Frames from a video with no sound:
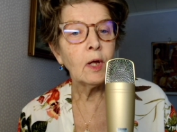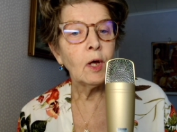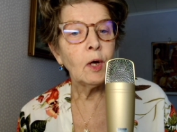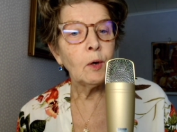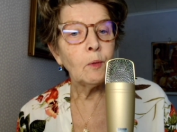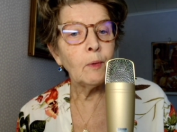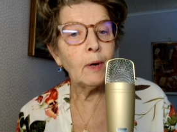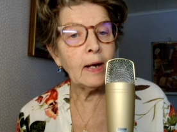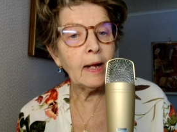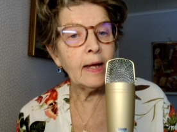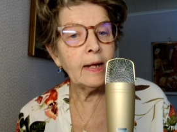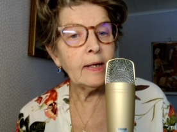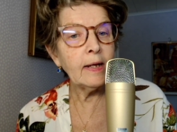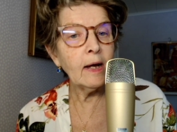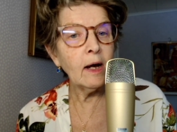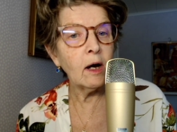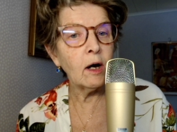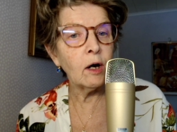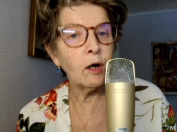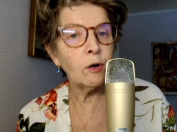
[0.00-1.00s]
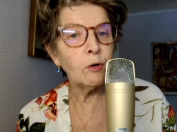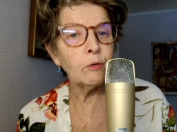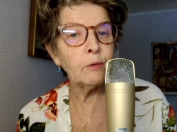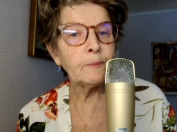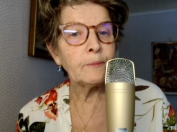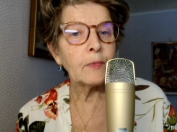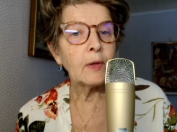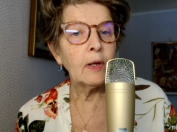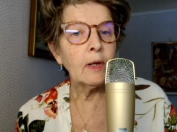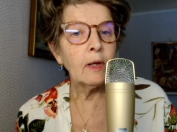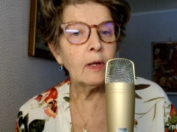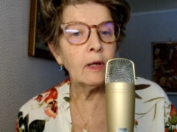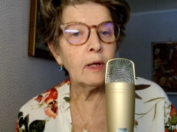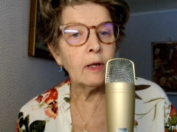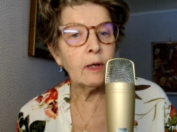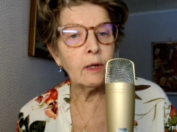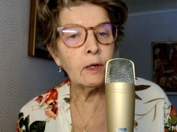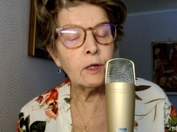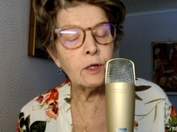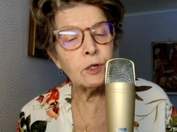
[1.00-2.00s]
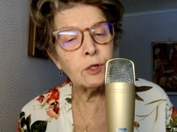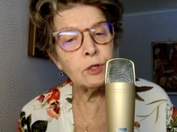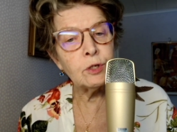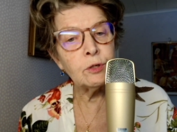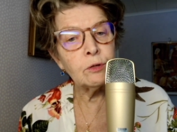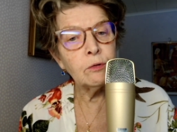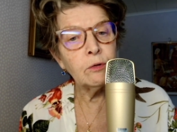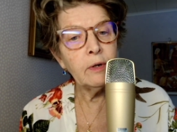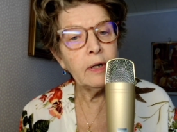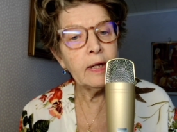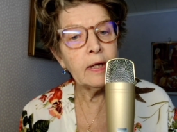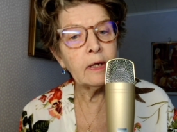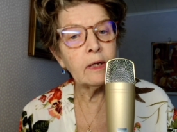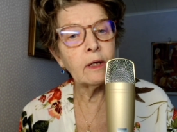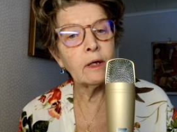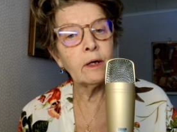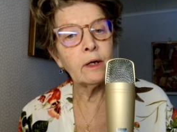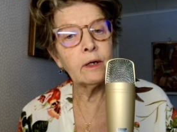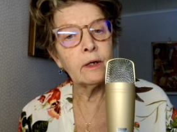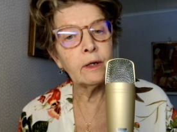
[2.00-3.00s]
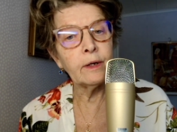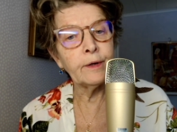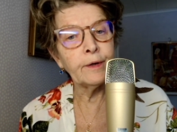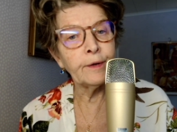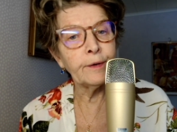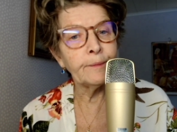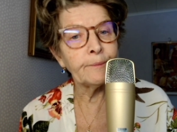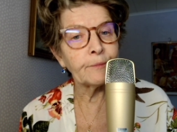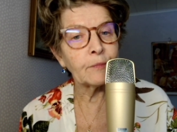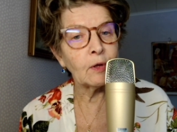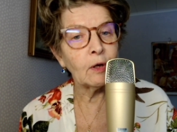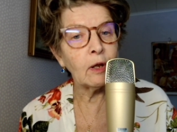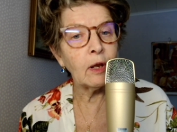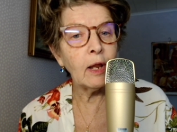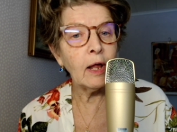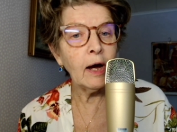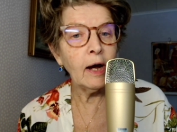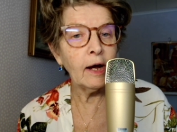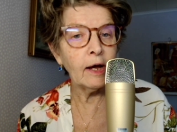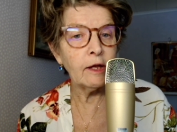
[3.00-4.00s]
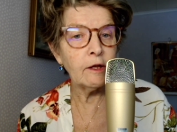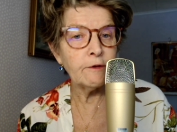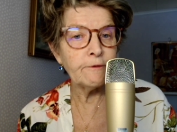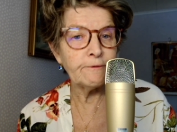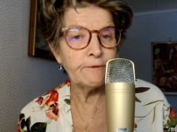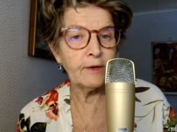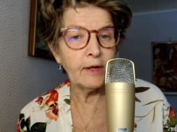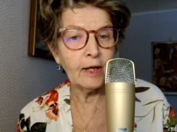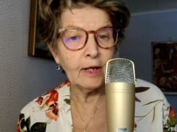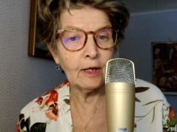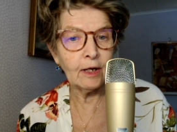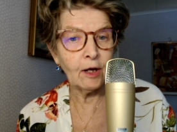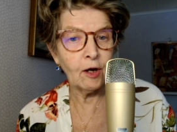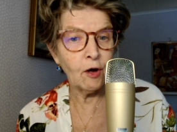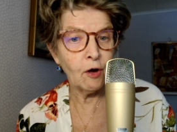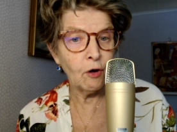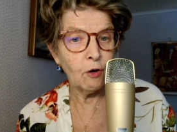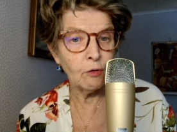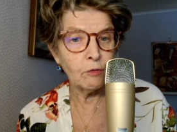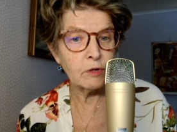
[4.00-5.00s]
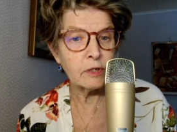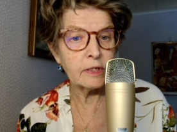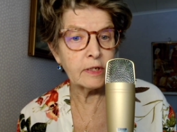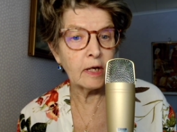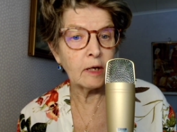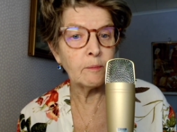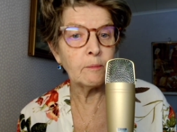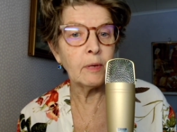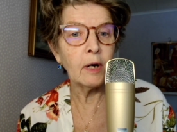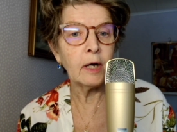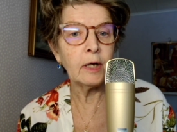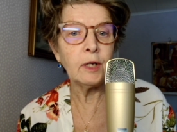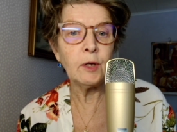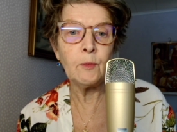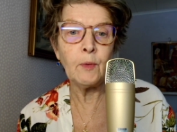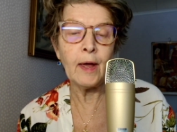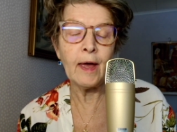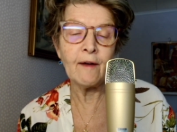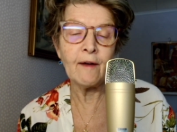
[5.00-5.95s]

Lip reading: Well, anyhow, during a life in a hosting body, we have